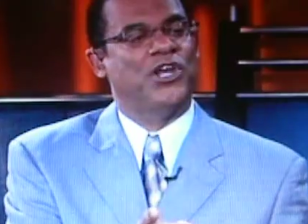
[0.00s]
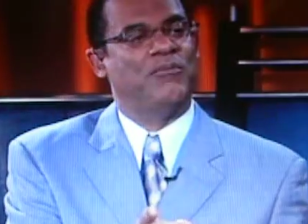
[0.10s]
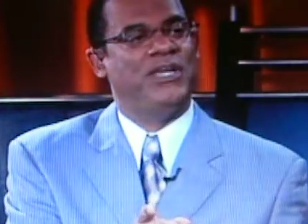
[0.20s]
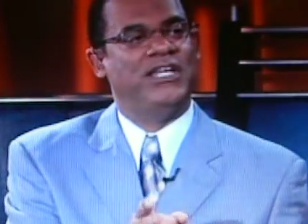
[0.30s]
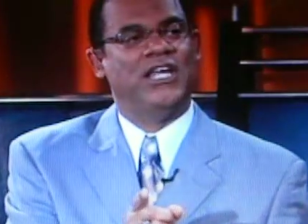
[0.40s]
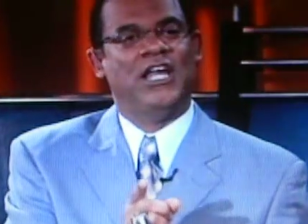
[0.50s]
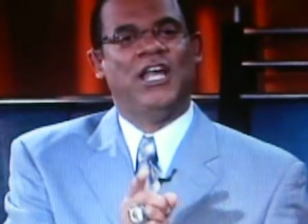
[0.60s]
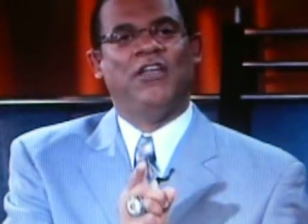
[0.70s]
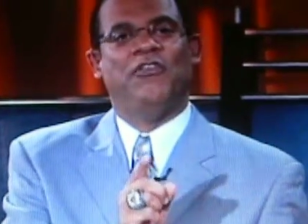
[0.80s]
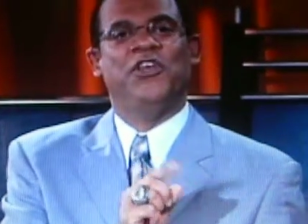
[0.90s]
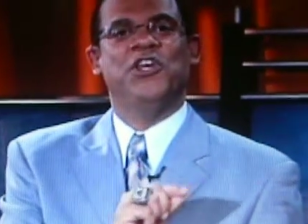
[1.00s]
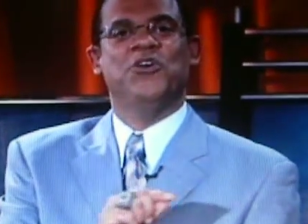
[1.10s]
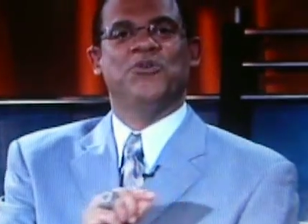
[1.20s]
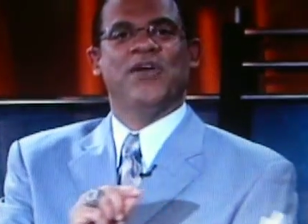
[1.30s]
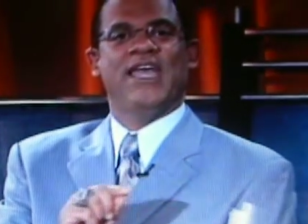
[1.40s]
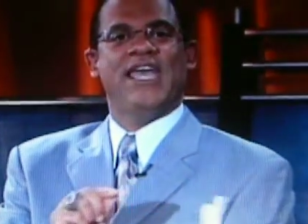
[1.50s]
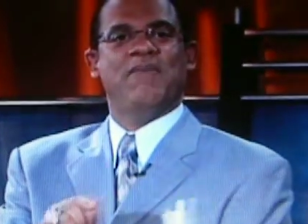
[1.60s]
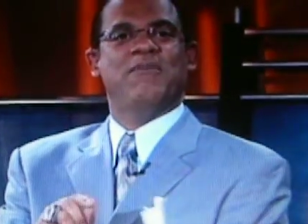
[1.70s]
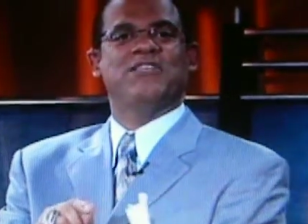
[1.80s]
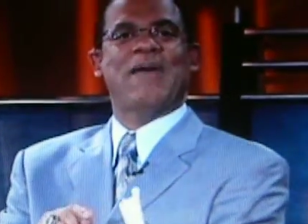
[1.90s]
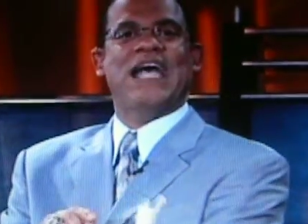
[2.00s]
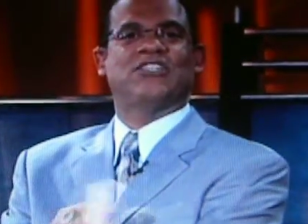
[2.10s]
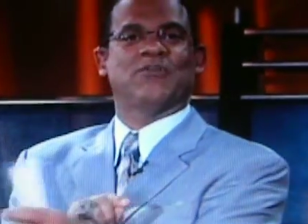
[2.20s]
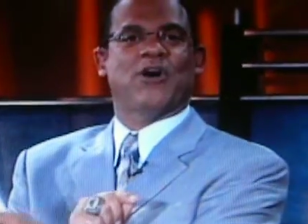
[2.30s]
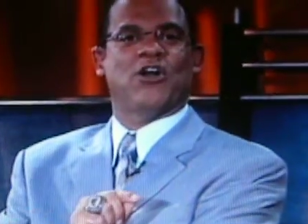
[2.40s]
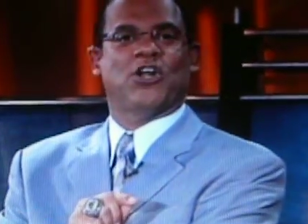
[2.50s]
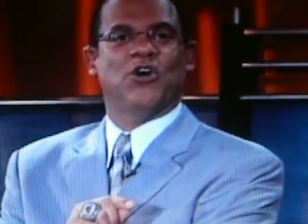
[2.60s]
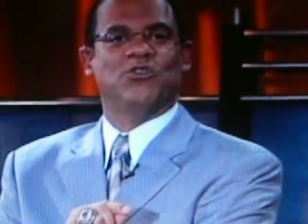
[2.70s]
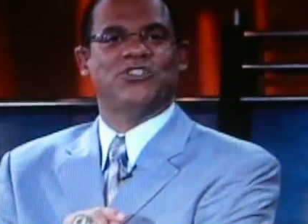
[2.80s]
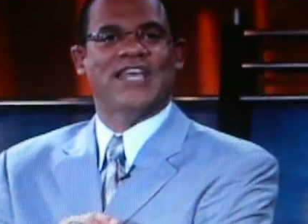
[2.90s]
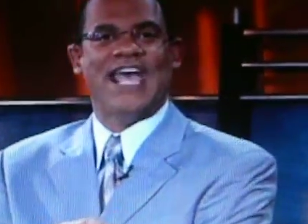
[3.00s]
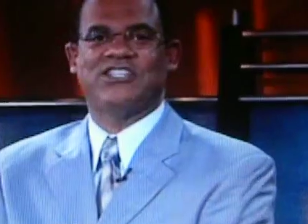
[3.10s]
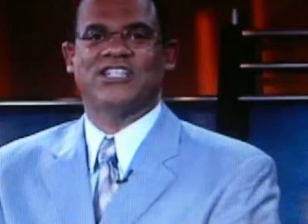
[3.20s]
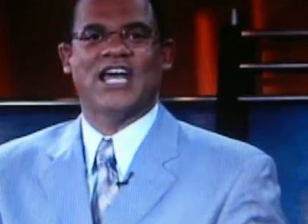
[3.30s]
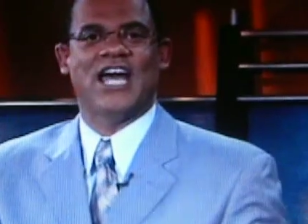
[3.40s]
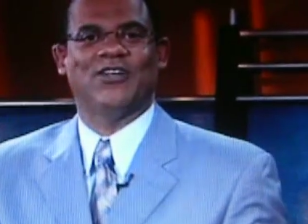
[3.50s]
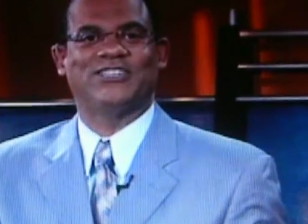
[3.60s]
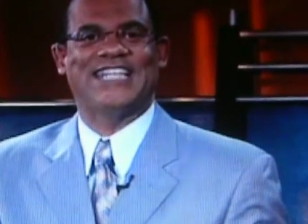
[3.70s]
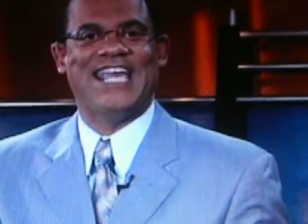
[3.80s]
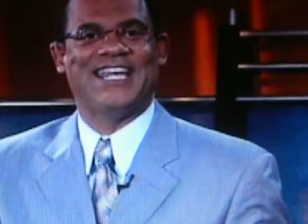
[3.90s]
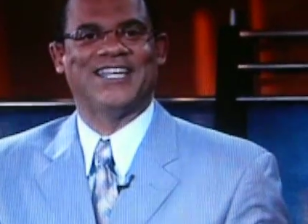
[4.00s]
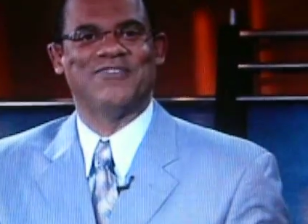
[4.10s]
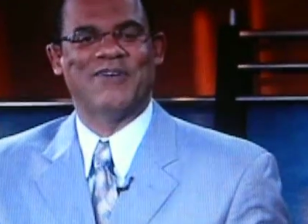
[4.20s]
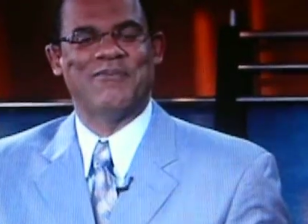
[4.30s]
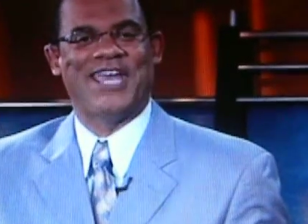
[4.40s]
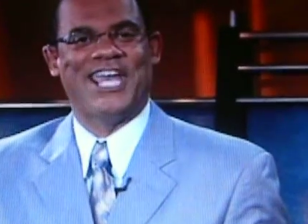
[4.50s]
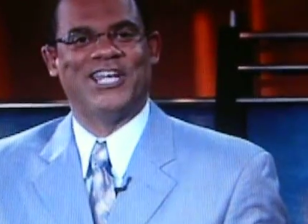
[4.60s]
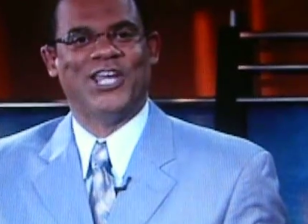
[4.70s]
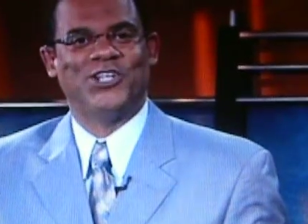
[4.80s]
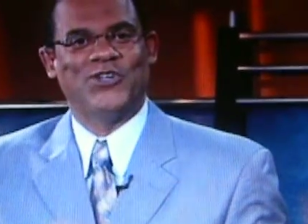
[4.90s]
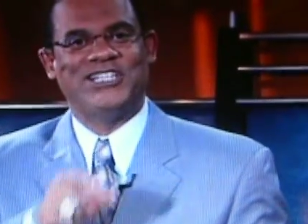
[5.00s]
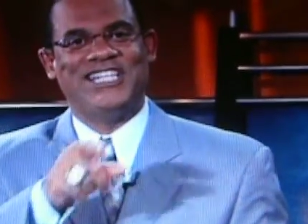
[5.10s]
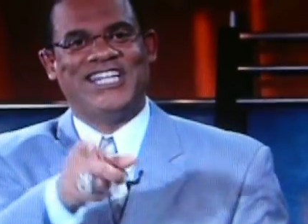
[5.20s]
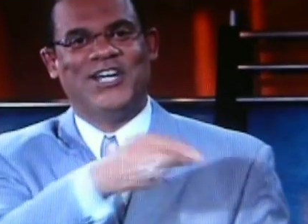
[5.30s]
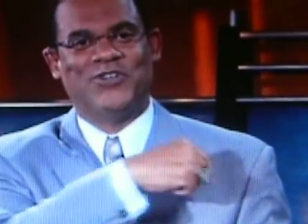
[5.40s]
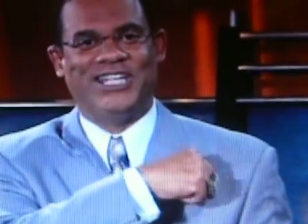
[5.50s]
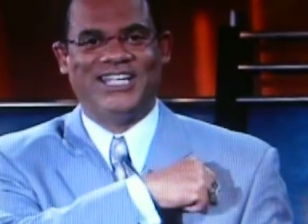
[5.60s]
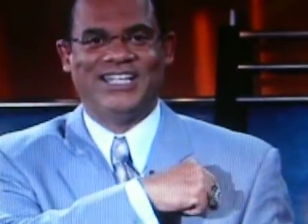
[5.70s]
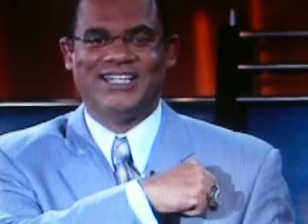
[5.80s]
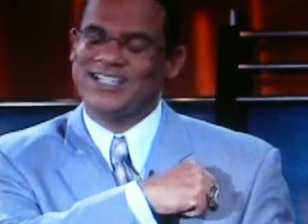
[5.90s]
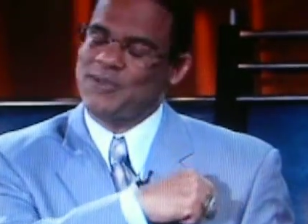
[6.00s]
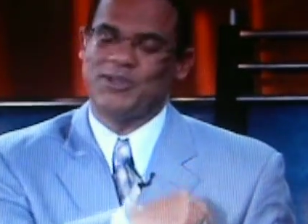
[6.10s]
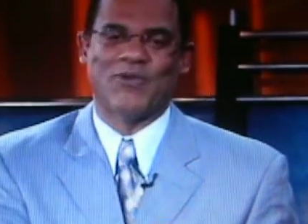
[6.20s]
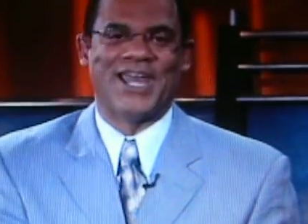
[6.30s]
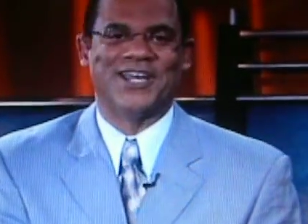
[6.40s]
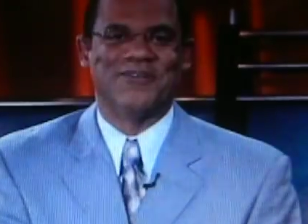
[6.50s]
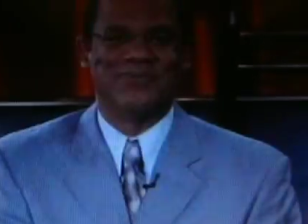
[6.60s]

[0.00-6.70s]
we're going to meet the new head men's basketball coach at Chicago State, my man, Tracy Dildy. Coming right